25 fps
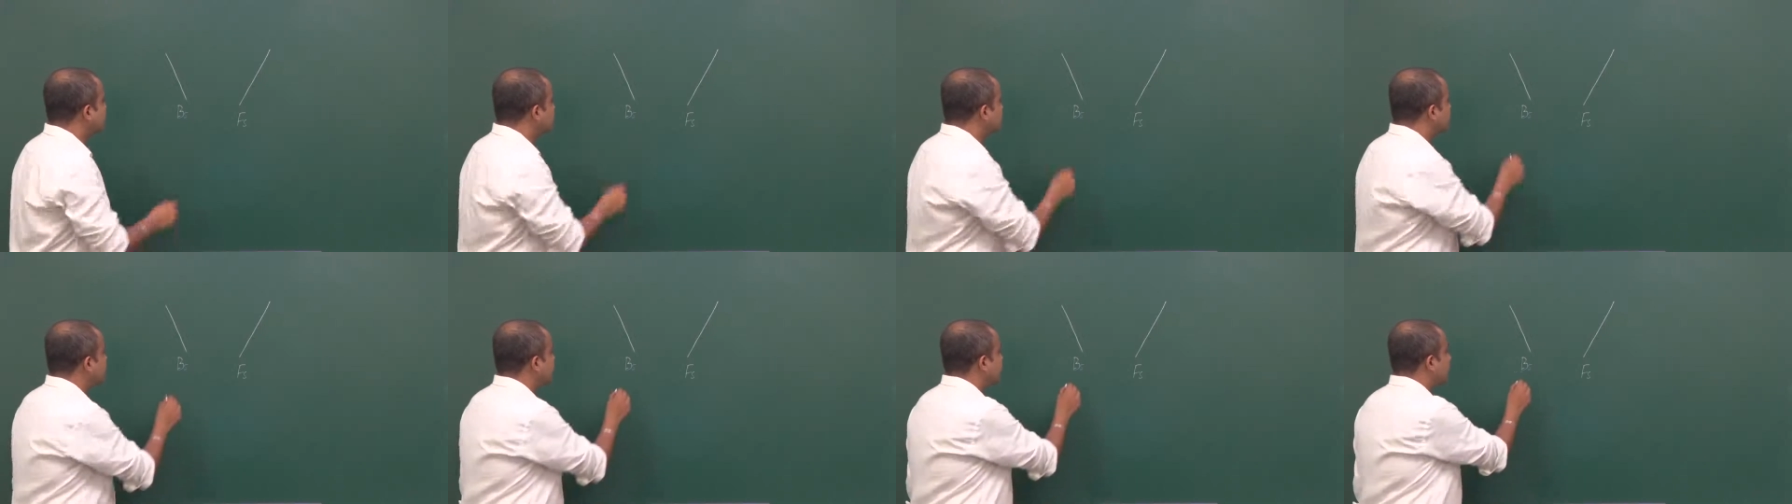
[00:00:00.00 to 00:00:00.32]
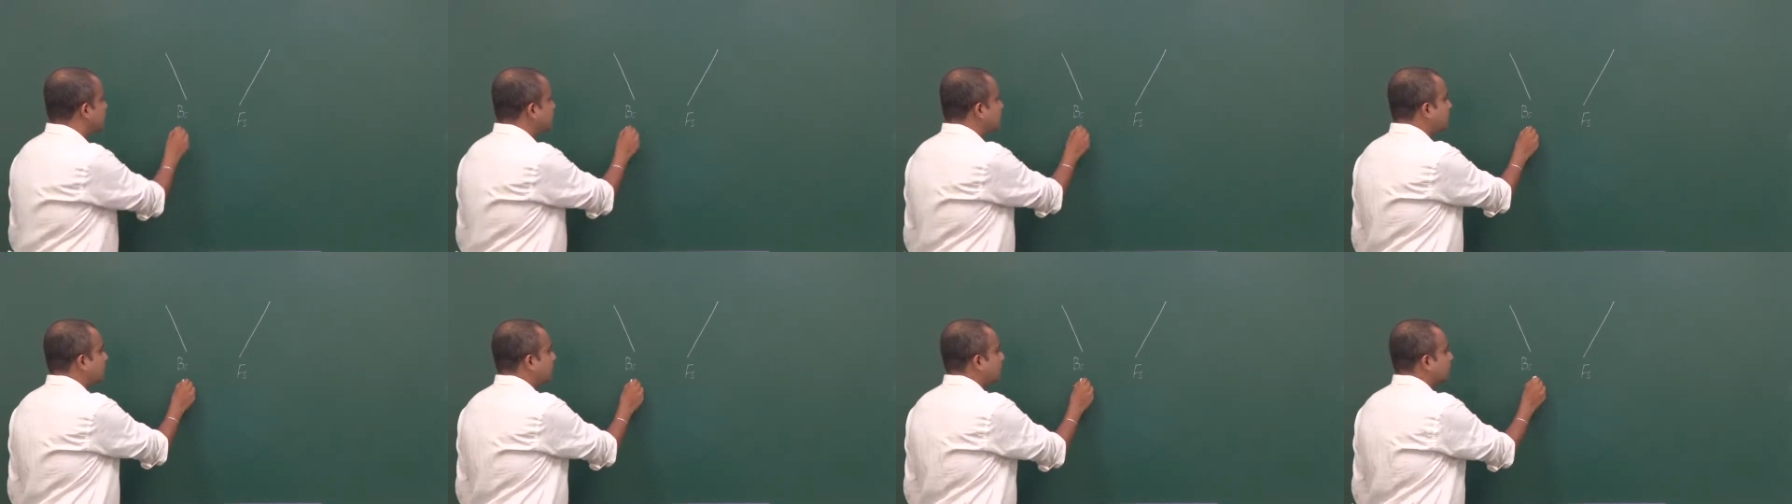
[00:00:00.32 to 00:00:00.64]
is
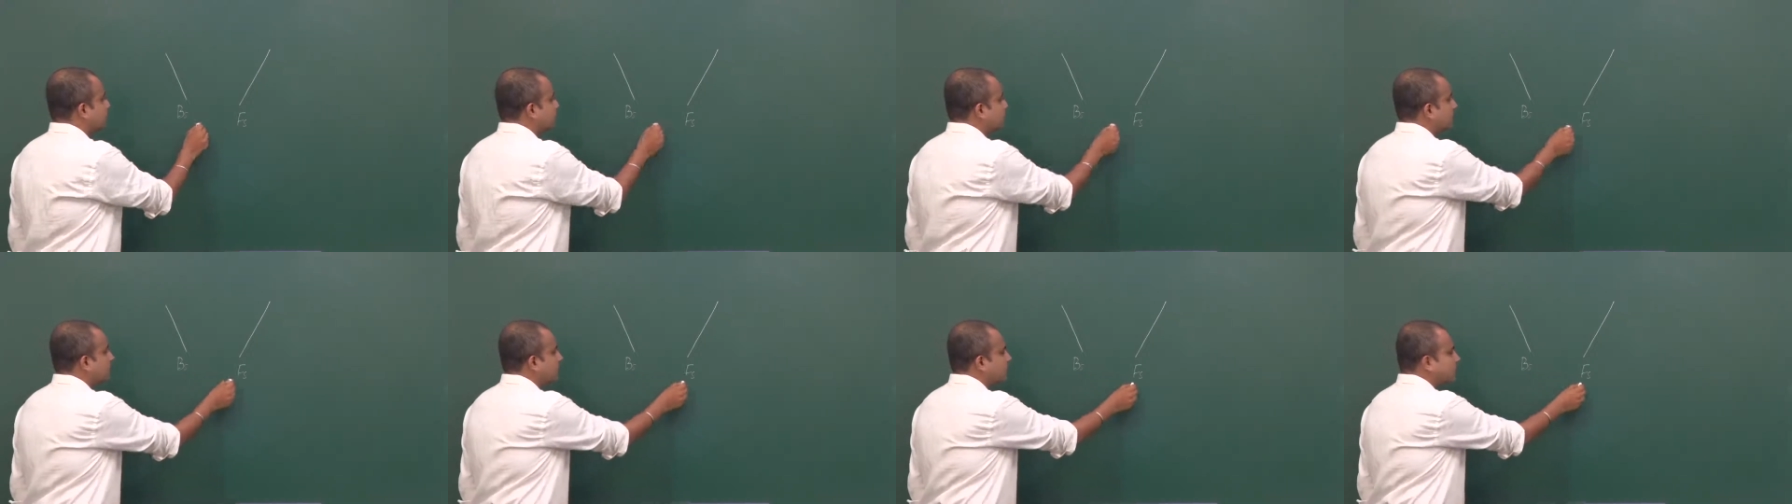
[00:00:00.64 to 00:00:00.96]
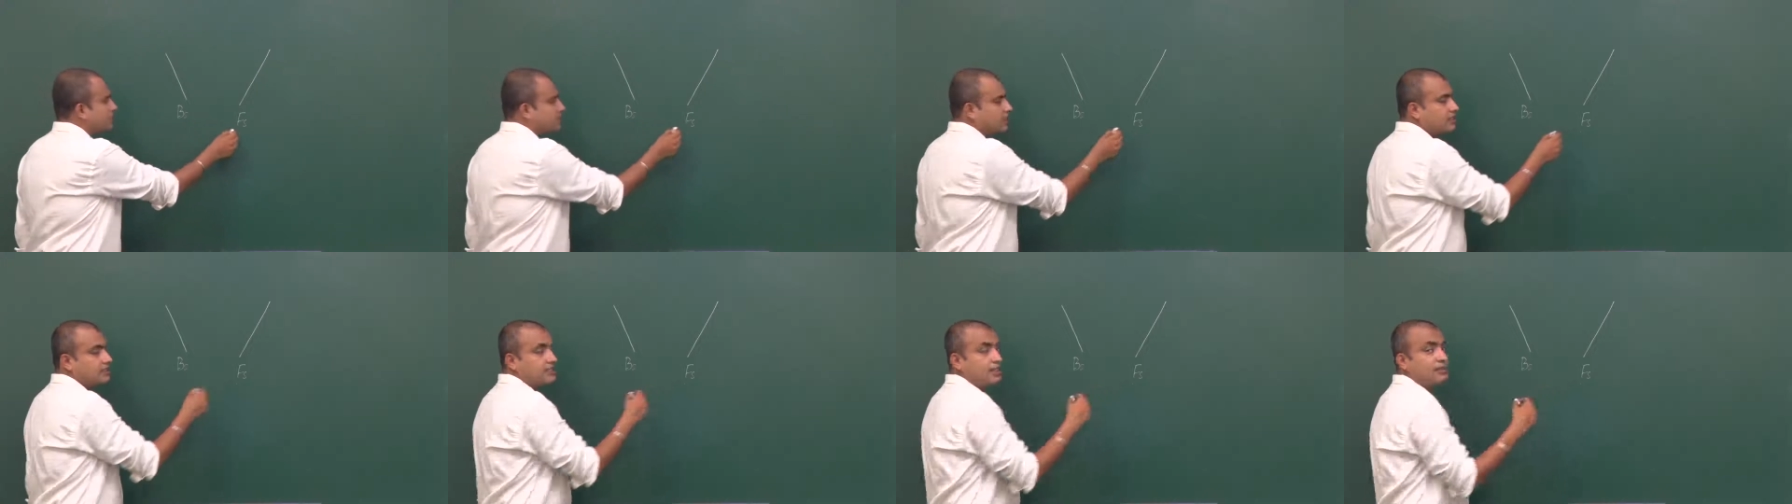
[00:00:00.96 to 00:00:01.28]
backslash, this is front
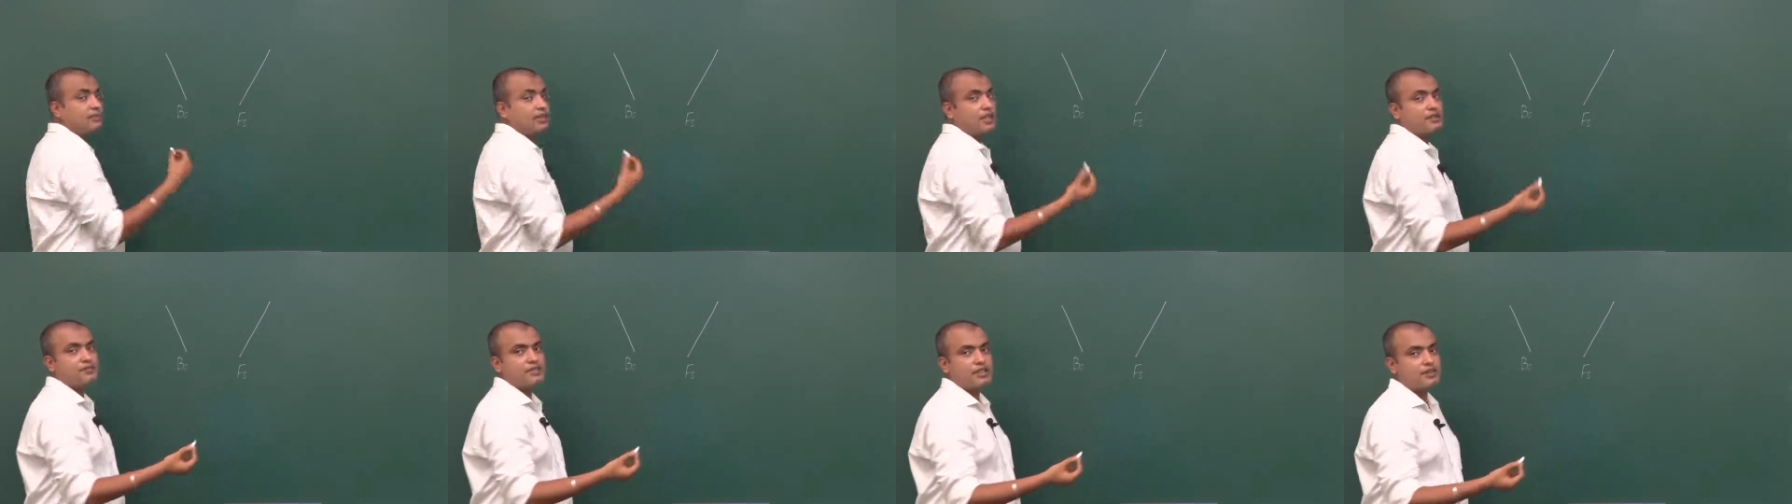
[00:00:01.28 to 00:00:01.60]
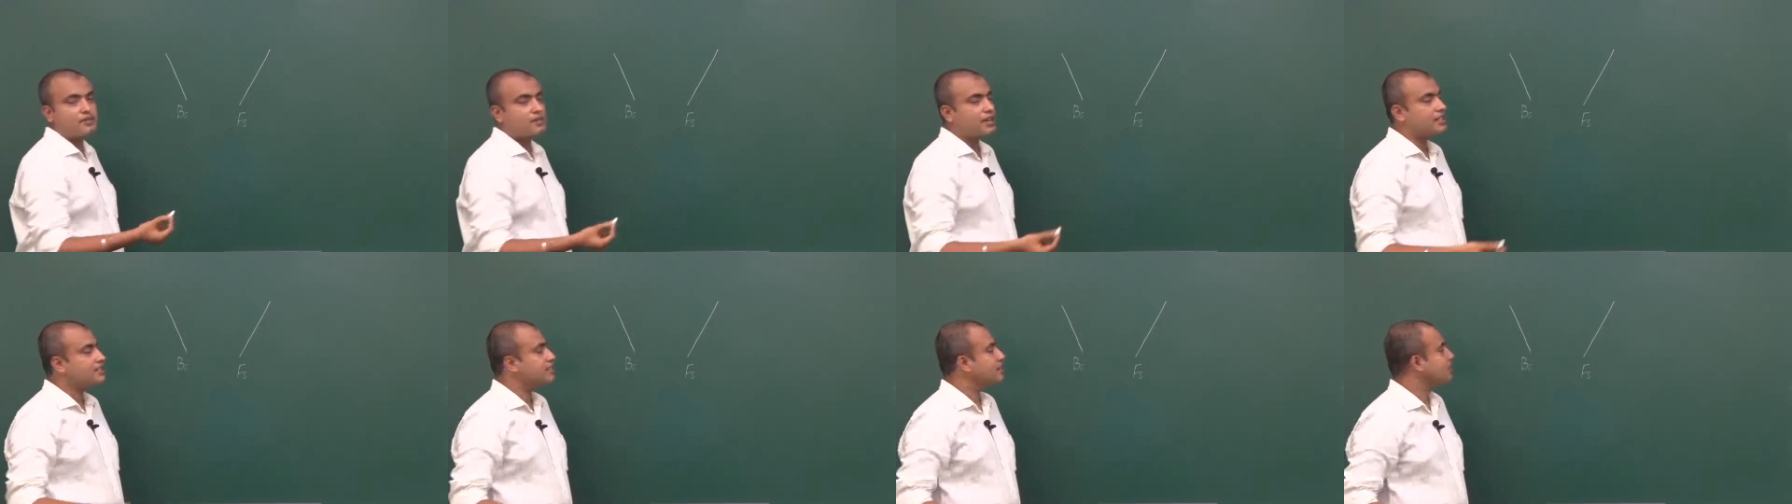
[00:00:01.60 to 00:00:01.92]
slash. Sometimes I
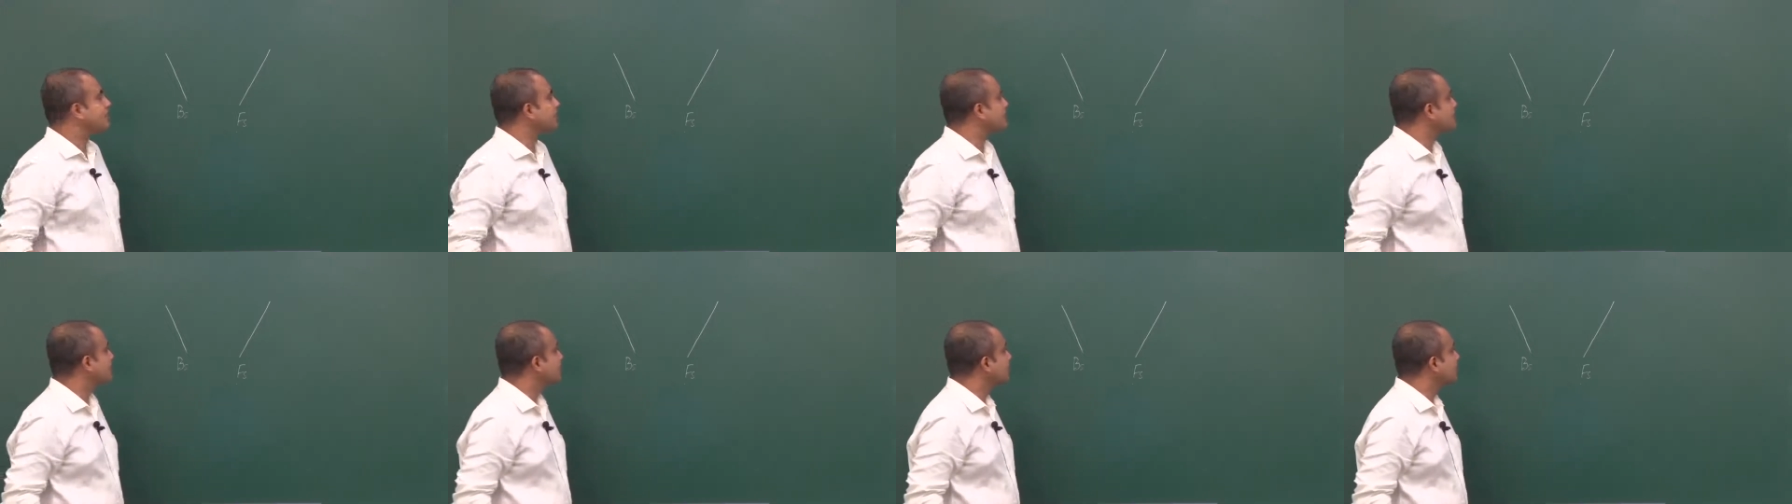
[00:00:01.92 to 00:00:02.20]
myself